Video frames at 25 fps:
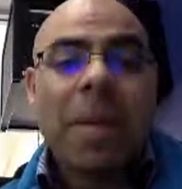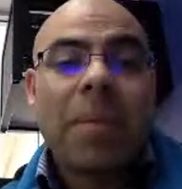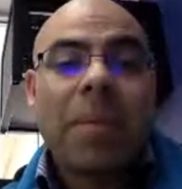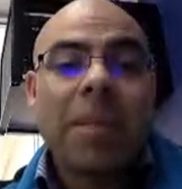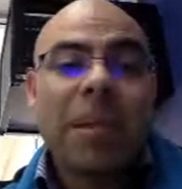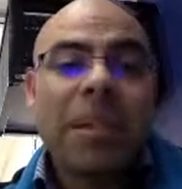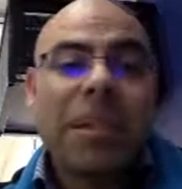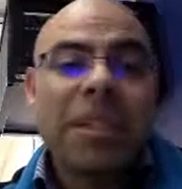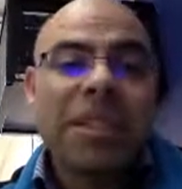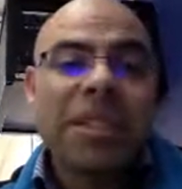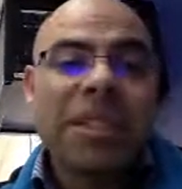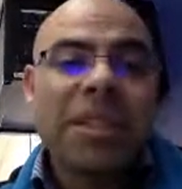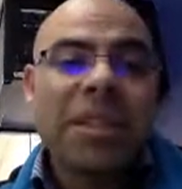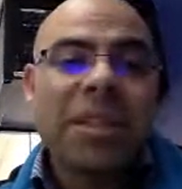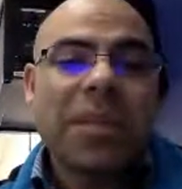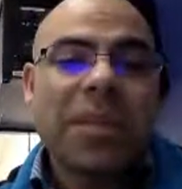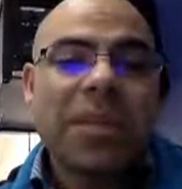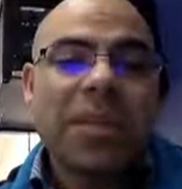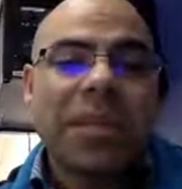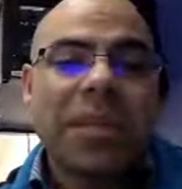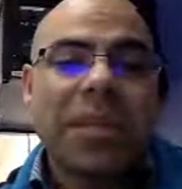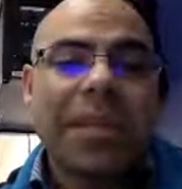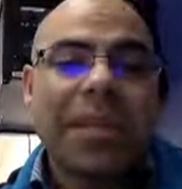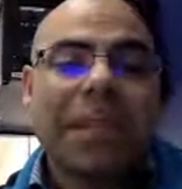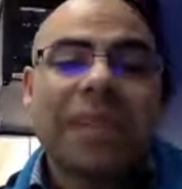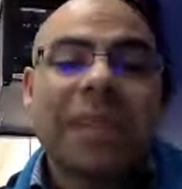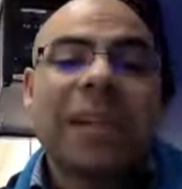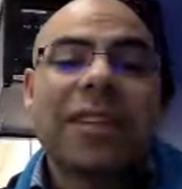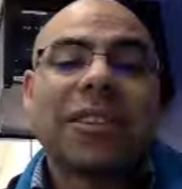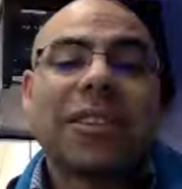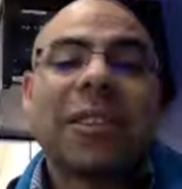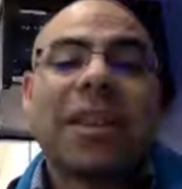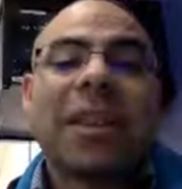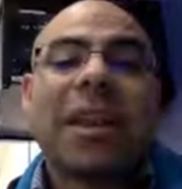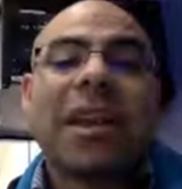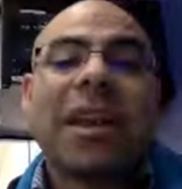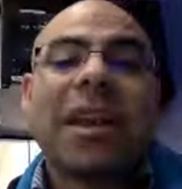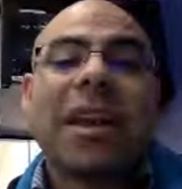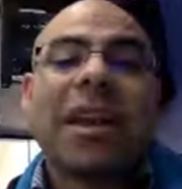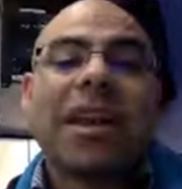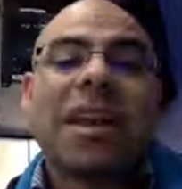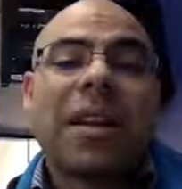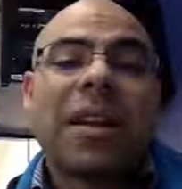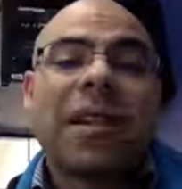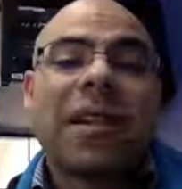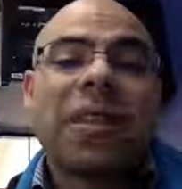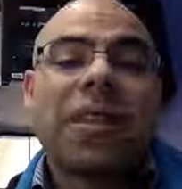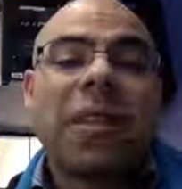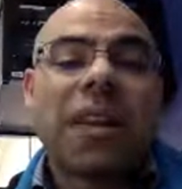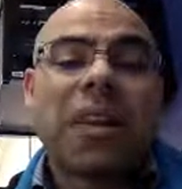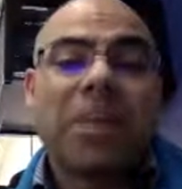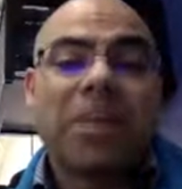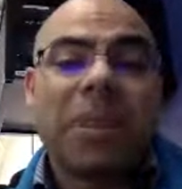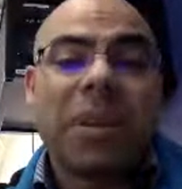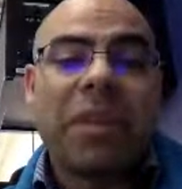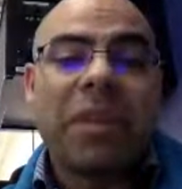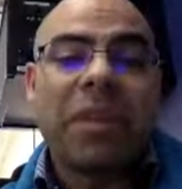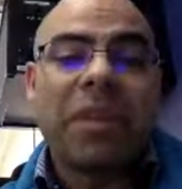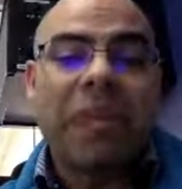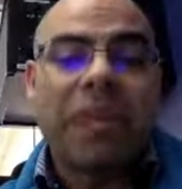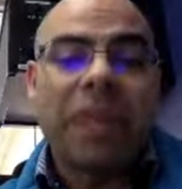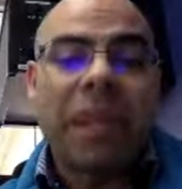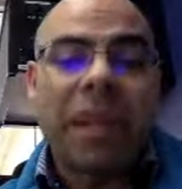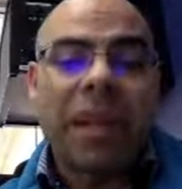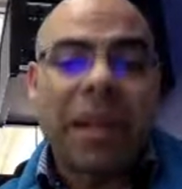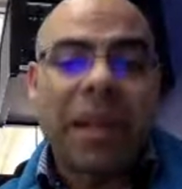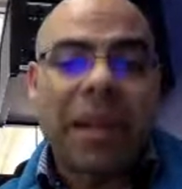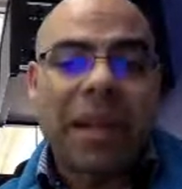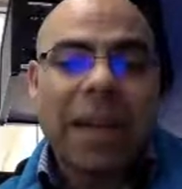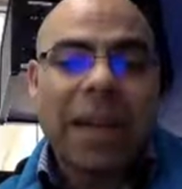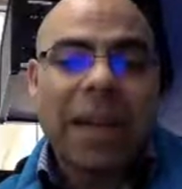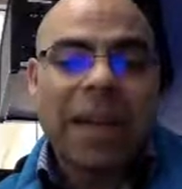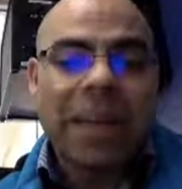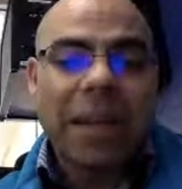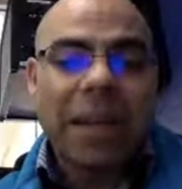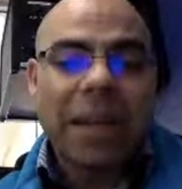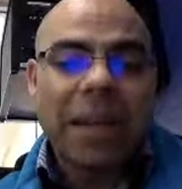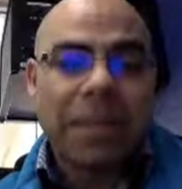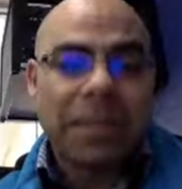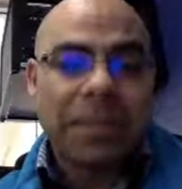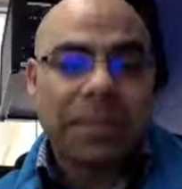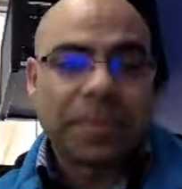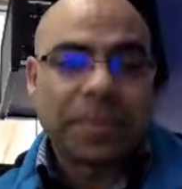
But let's just see what that sounds like now that I've got a bit of a melody happening.